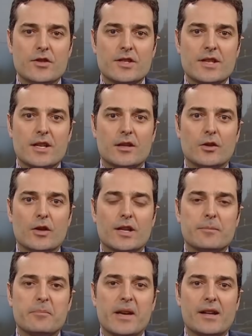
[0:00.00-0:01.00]
If you just take a
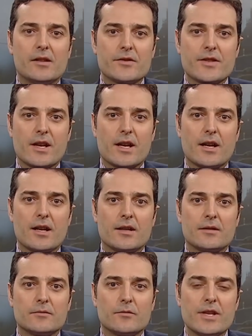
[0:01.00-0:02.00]
look at Bell's
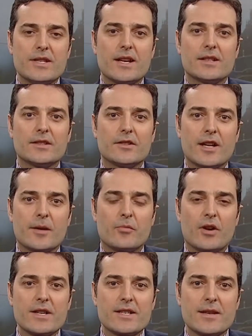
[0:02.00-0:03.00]
retail
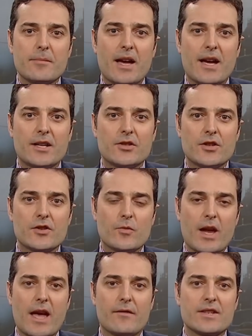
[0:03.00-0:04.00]
internet pricing packages,
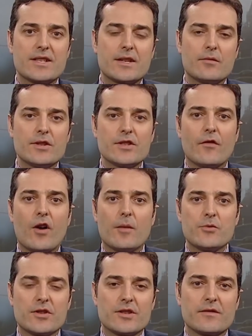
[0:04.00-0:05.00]
we have a series of
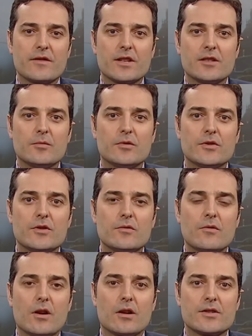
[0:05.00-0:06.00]
options available
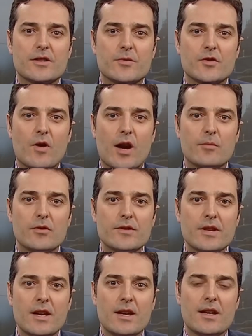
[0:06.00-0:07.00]
to our
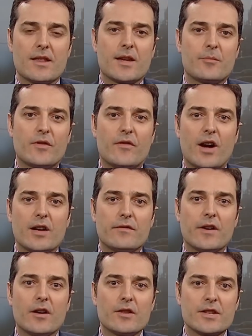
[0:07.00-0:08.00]
subscribers that
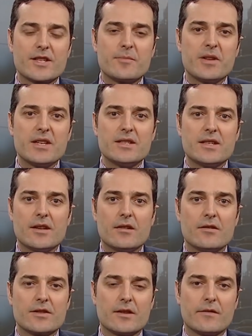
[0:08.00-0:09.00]
provide various speed
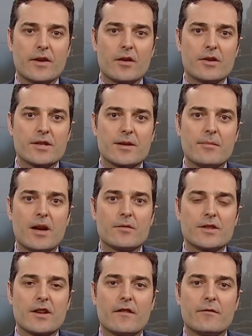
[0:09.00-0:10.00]
tiers and various
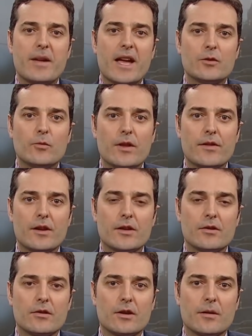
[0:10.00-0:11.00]
amounts of bandwidth
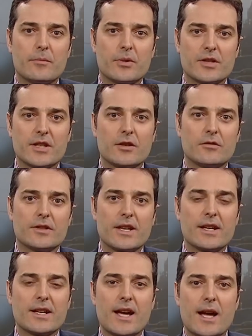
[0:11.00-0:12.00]
under particular
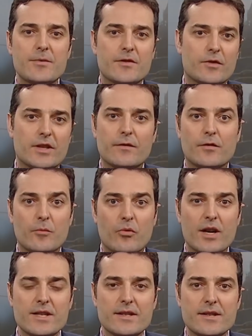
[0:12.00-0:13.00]
data caps for different
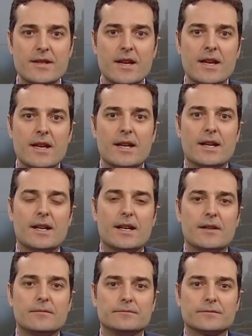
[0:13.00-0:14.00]
prices.
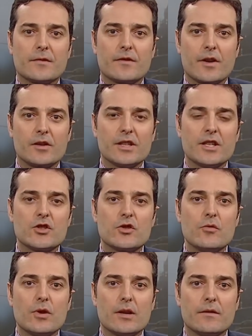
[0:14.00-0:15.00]
Fairly
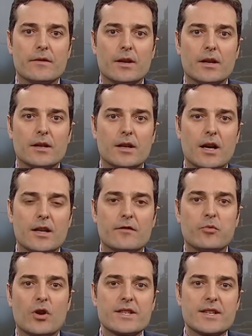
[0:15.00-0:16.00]
intuitive kind
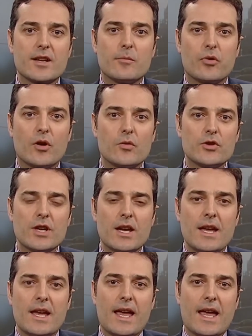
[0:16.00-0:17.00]
of pricing approach.
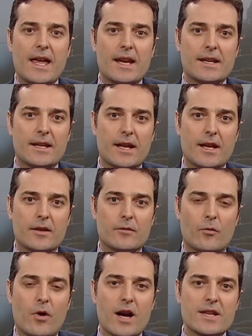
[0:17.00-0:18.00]

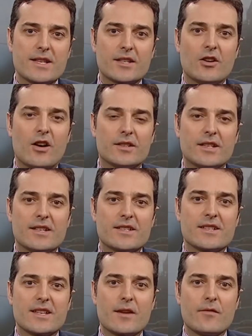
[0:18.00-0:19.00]
And why I said
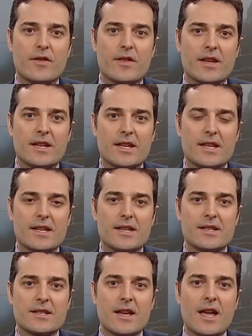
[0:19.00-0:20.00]
context is everything
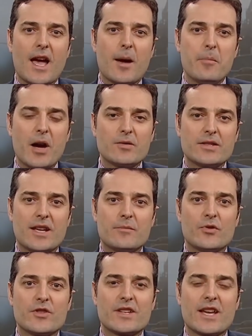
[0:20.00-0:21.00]
is about
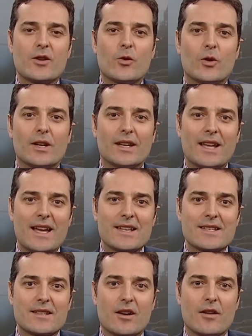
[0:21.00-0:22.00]
10% or
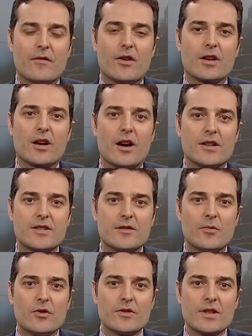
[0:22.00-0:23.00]
less of our
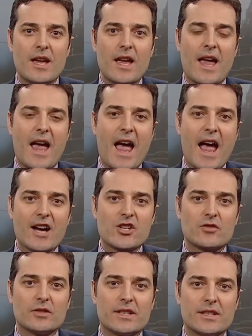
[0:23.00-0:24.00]
customers
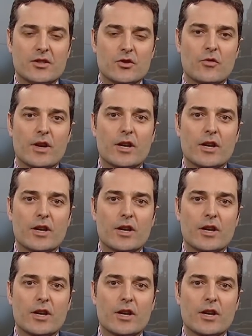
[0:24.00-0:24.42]
actually